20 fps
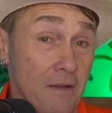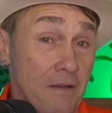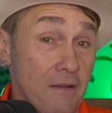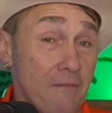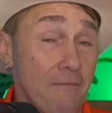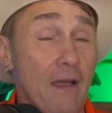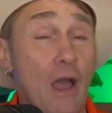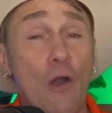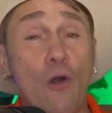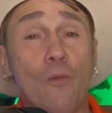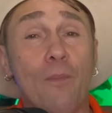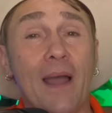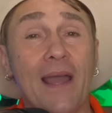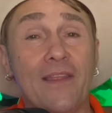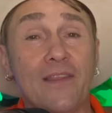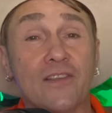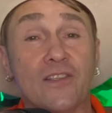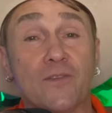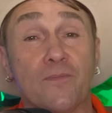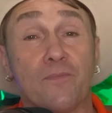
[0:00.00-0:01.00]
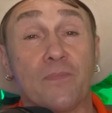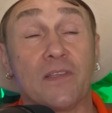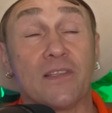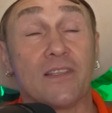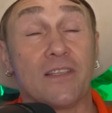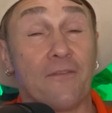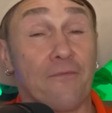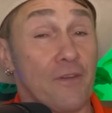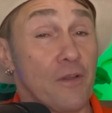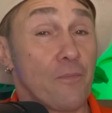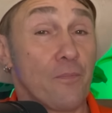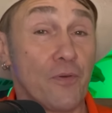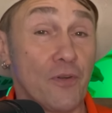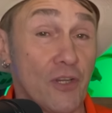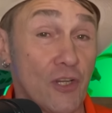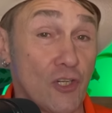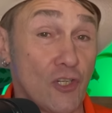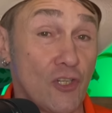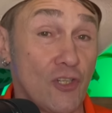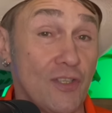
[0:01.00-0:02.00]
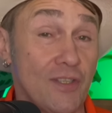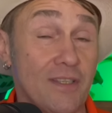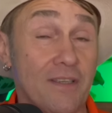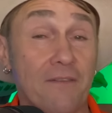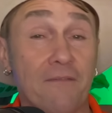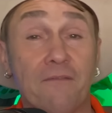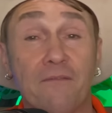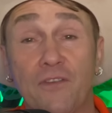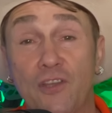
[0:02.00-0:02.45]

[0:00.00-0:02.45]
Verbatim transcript: followed by the specific predictions and